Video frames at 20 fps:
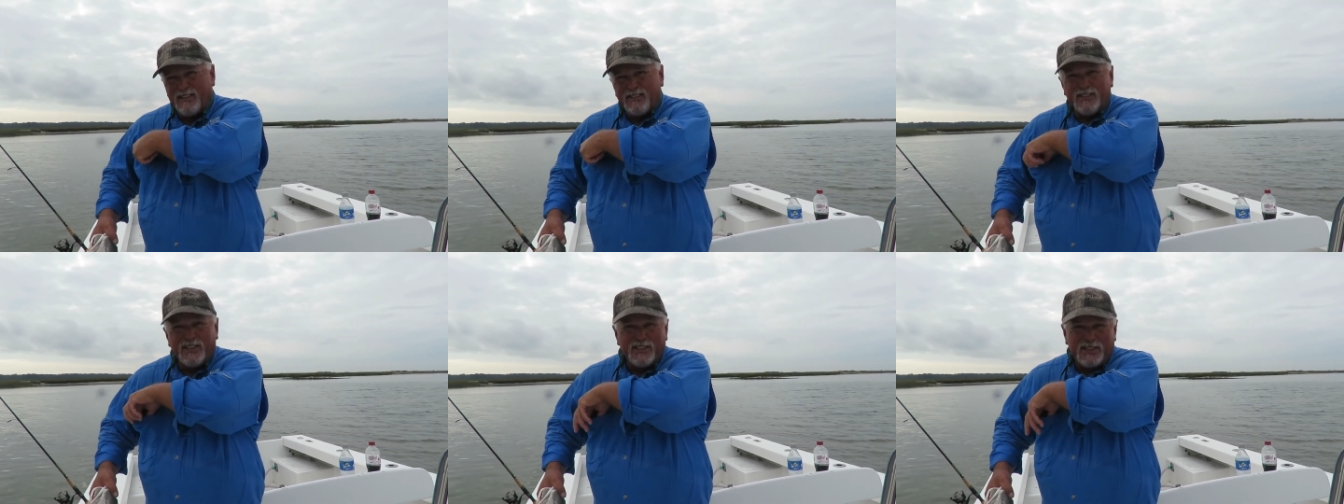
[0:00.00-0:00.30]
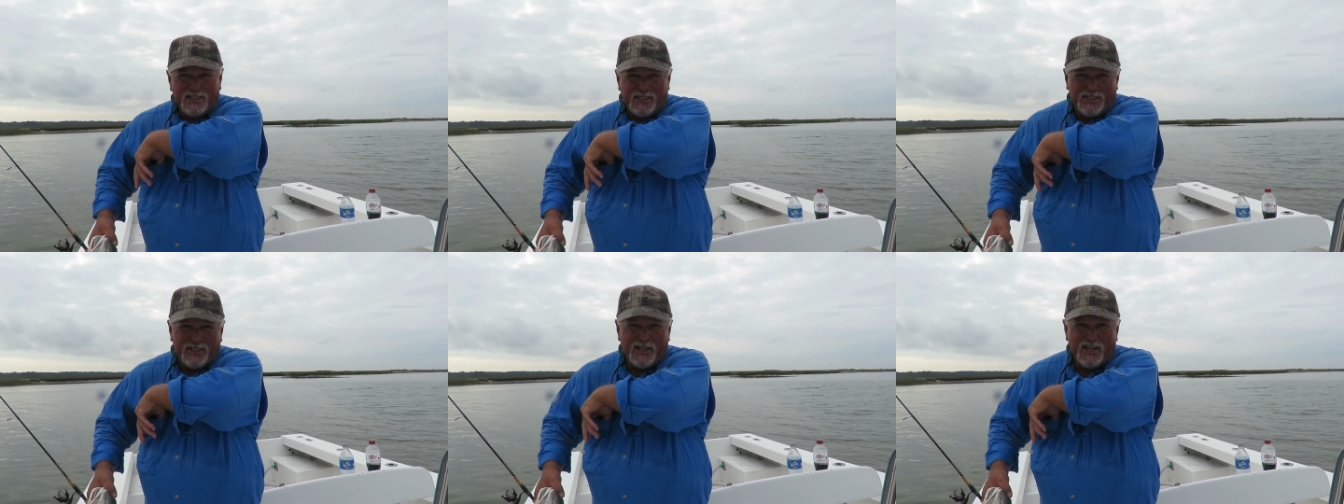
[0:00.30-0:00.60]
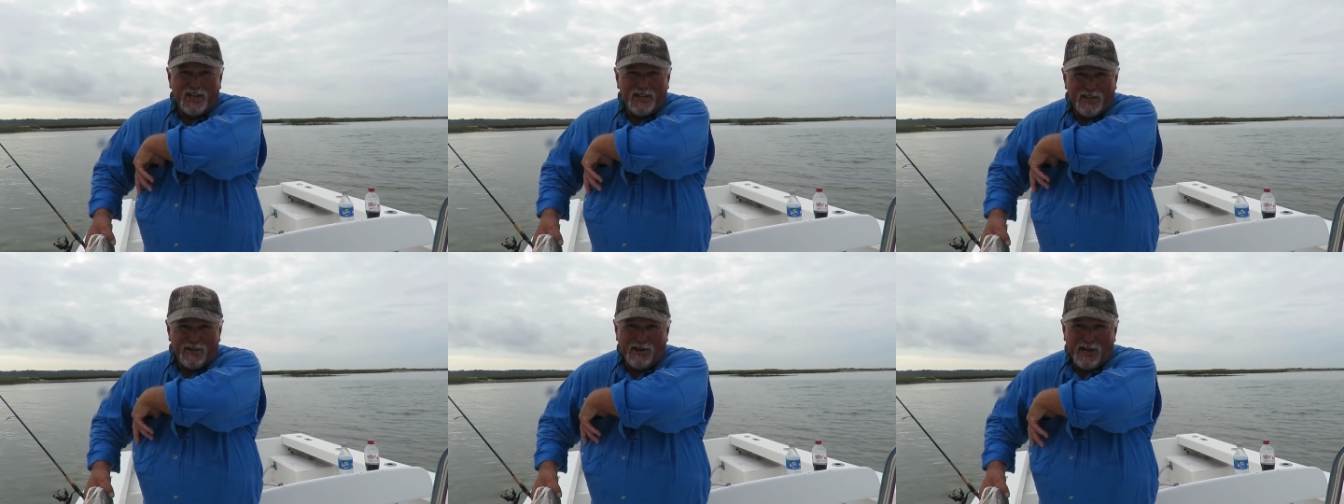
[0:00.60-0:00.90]
just to
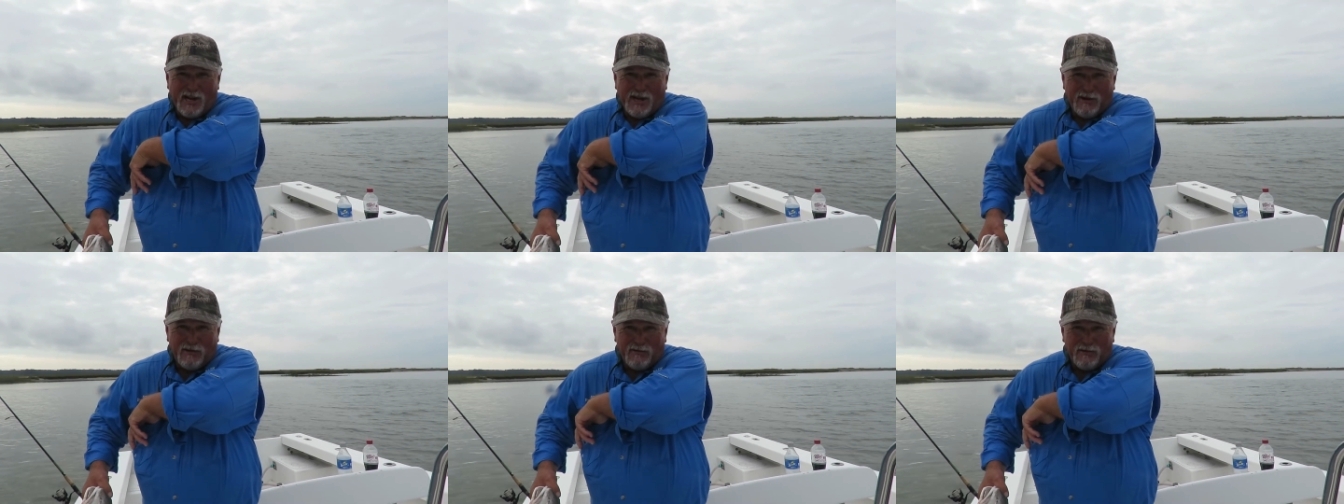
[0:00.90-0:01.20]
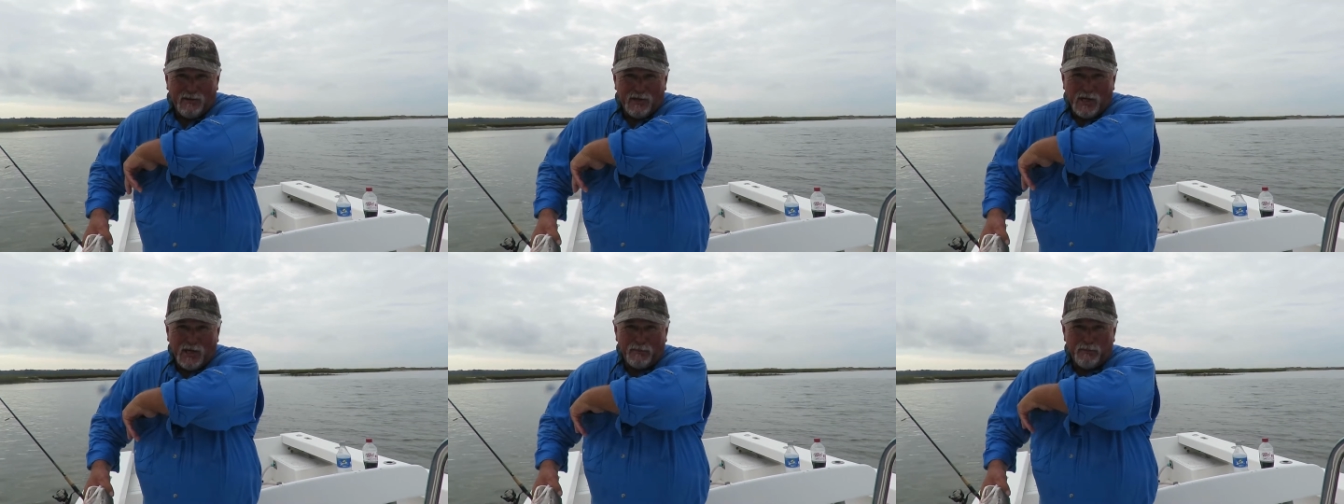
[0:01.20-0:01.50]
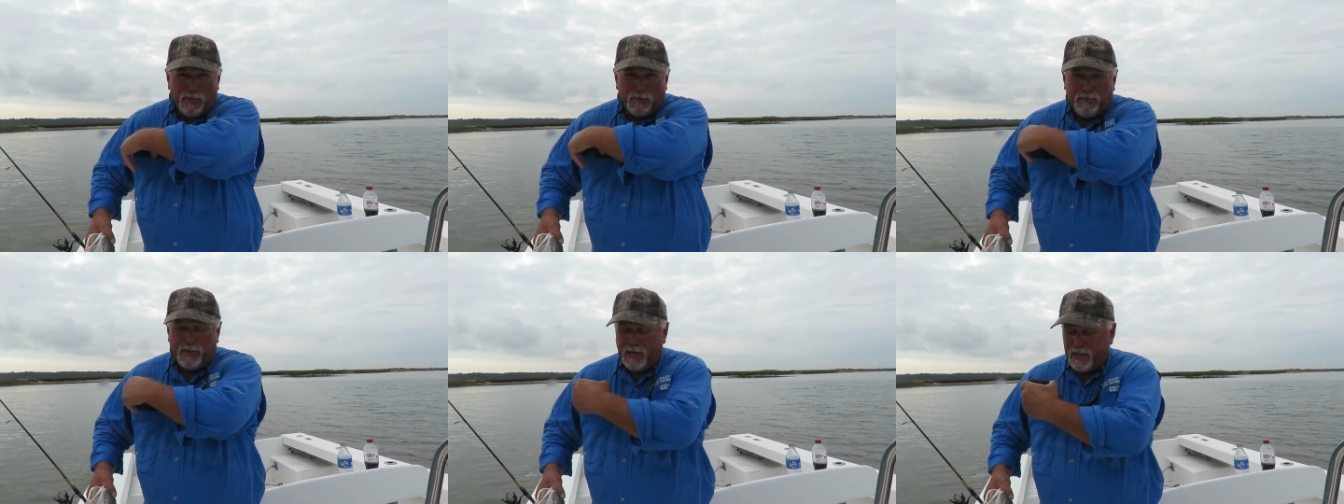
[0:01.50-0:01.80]
show you how
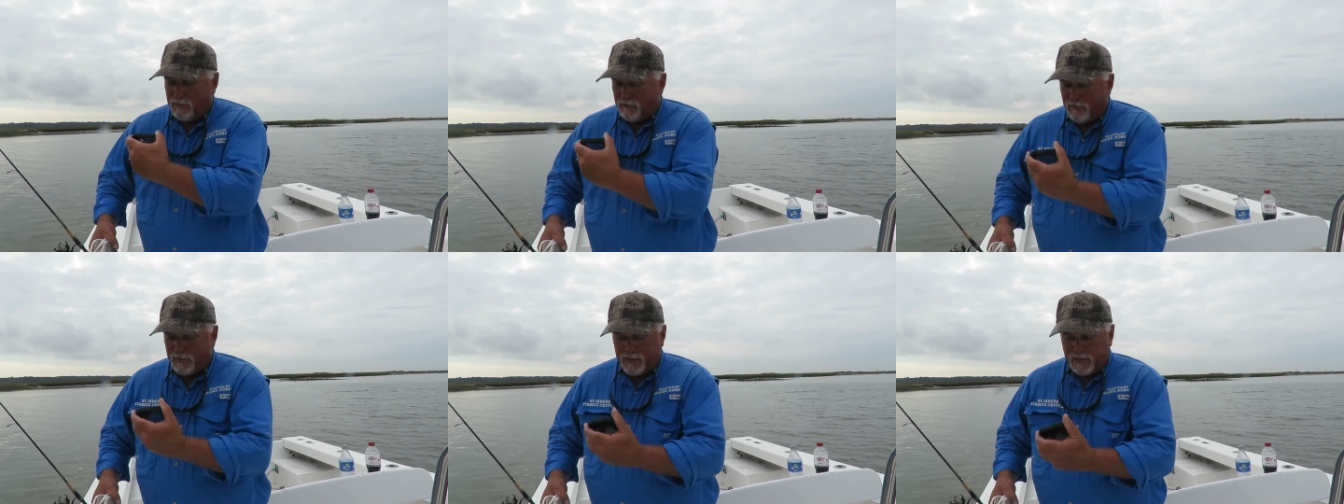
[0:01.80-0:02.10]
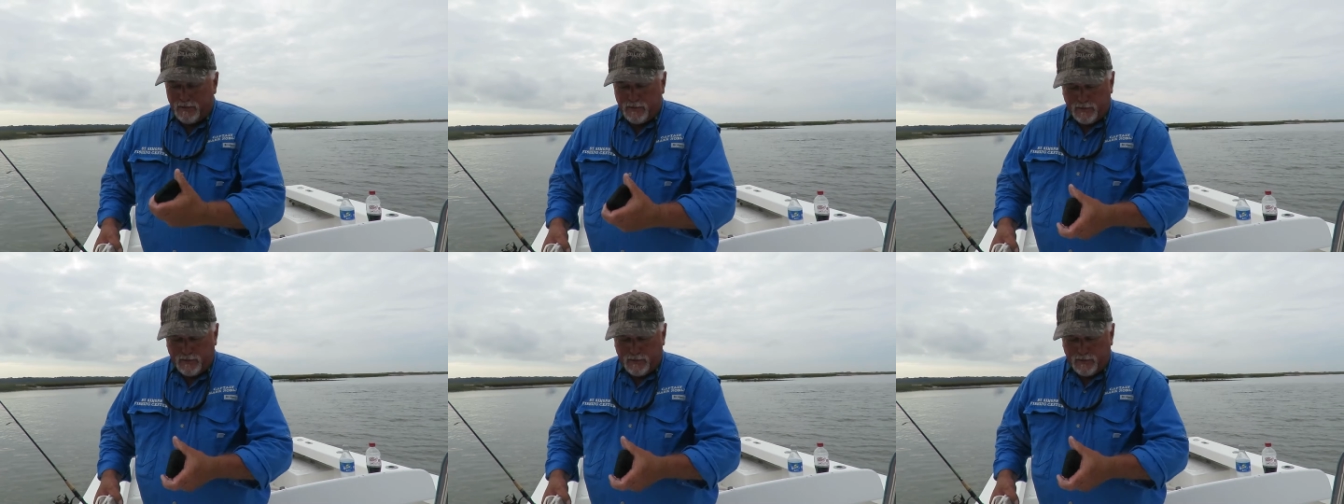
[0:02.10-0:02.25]
unprepared we